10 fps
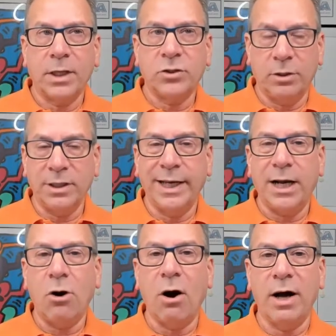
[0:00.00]
certainly
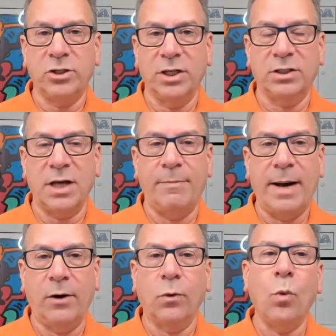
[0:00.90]
cautious
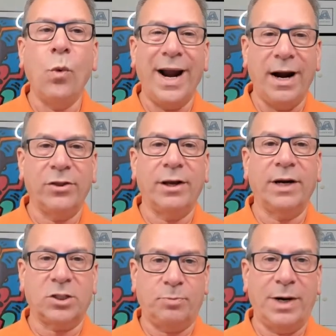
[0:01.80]
about where
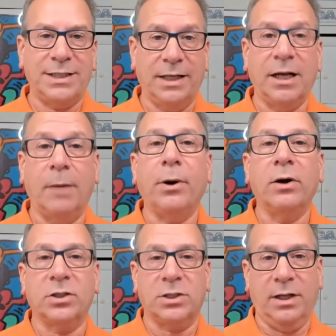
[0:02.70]
they're expressing their
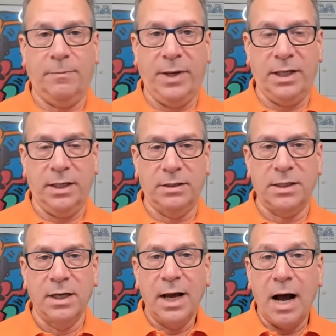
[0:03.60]
personal
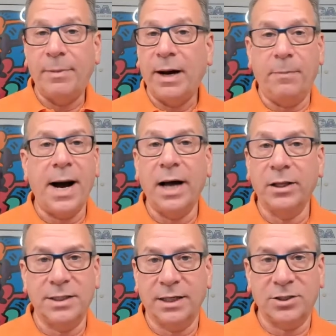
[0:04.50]
opinions about
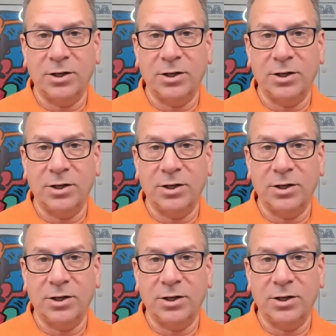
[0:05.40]
politics.